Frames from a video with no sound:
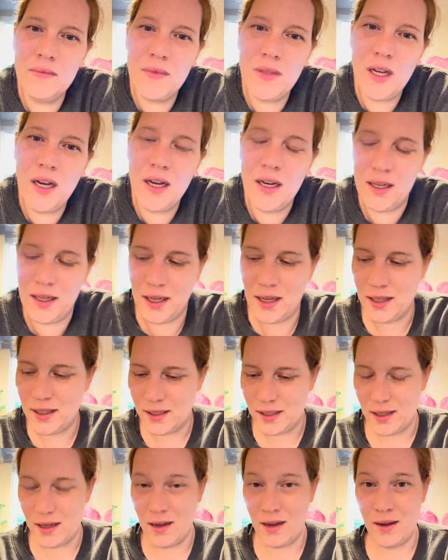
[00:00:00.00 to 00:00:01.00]
alright
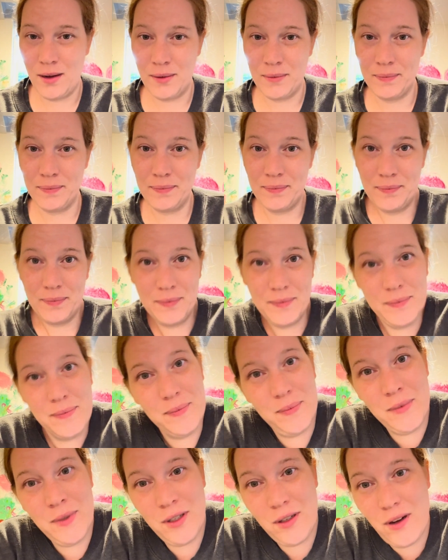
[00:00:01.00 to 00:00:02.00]
guys, I'm
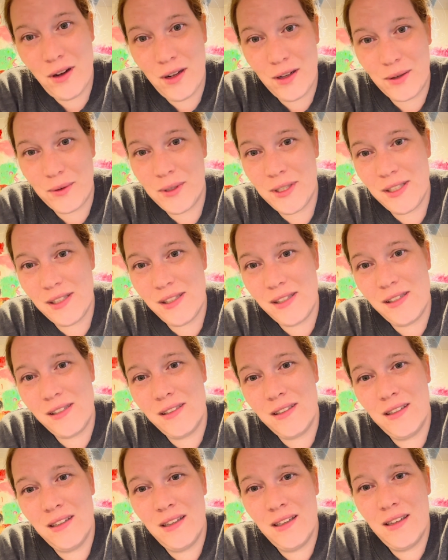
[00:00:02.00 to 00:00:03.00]
gonna call it quits
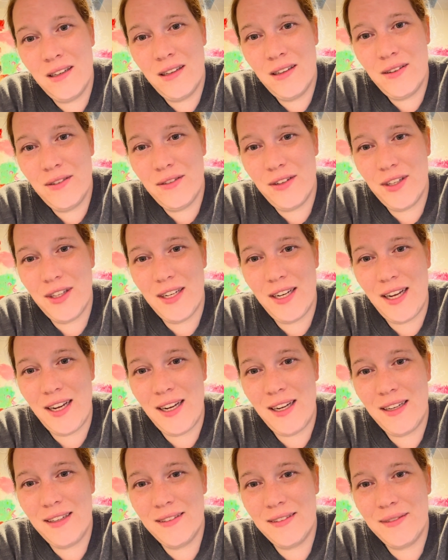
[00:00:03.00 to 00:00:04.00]
for the
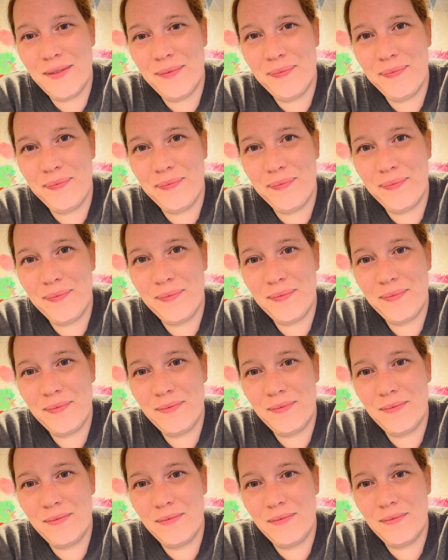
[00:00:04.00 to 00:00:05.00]
day.
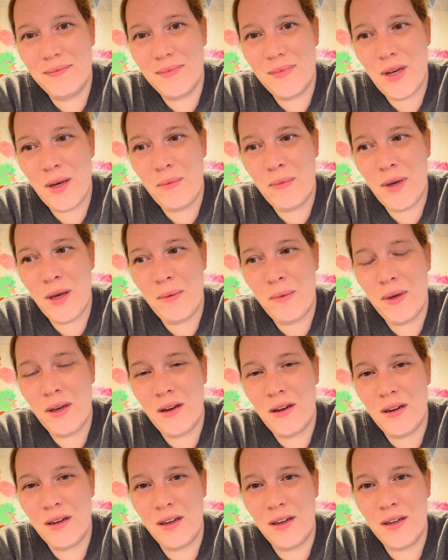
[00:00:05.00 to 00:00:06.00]
I may be
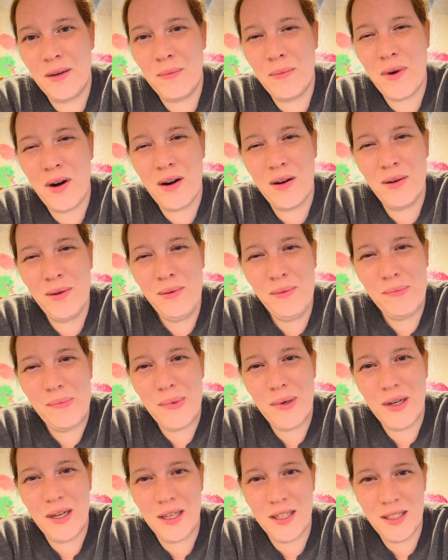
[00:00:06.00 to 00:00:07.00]
on here tomorrow,
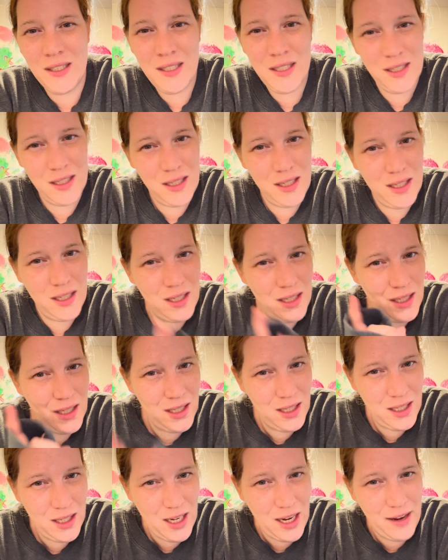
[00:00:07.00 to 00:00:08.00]
but
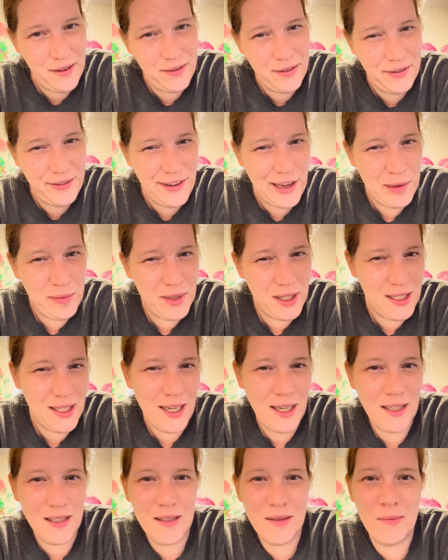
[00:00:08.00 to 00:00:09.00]
I have a family
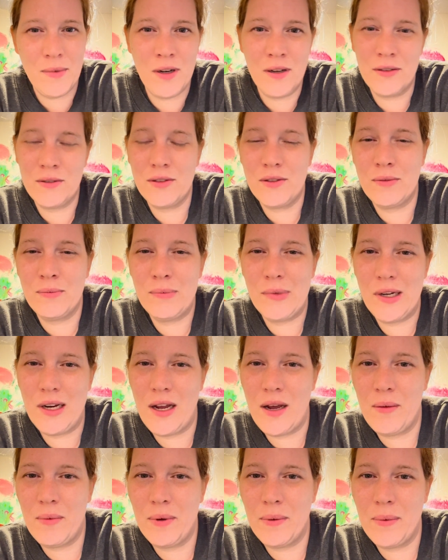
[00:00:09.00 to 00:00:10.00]
date tomorrow, so I'm pretty
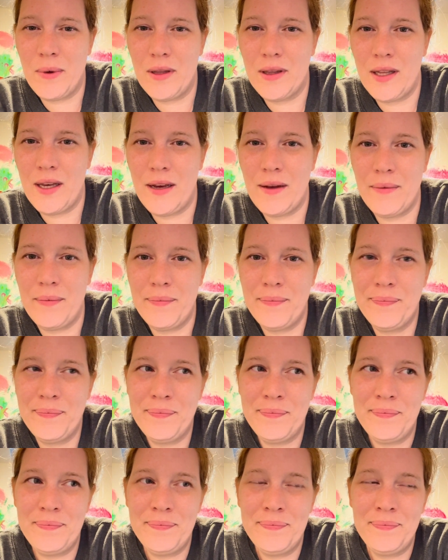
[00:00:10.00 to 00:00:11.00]
happy about that.
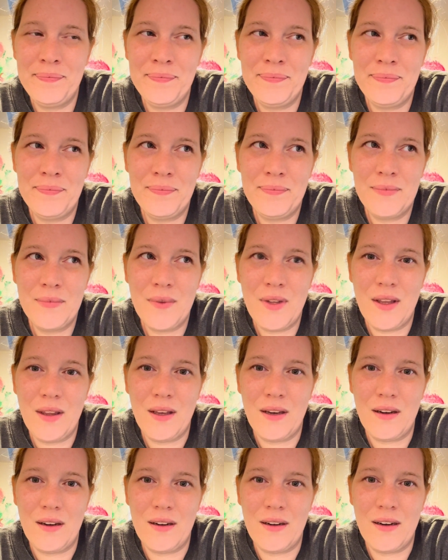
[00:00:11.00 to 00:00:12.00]
I
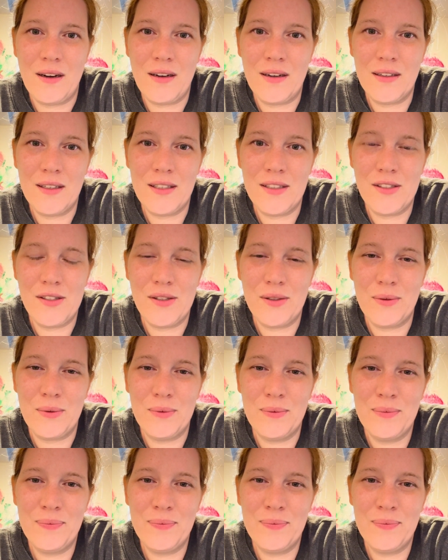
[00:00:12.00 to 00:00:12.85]
think our daughter is too.